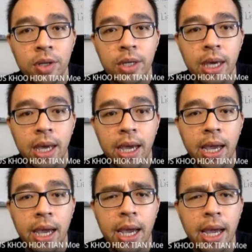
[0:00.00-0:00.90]
Okay,
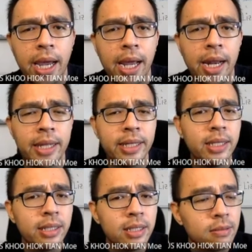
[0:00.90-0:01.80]
and I
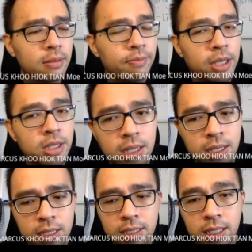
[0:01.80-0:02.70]
think this picture
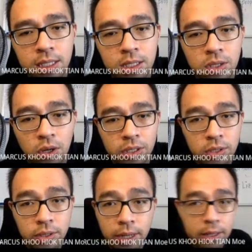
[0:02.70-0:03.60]
is in this
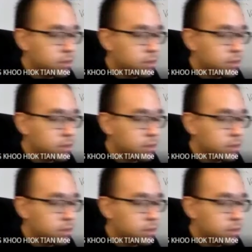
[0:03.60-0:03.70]
one, right?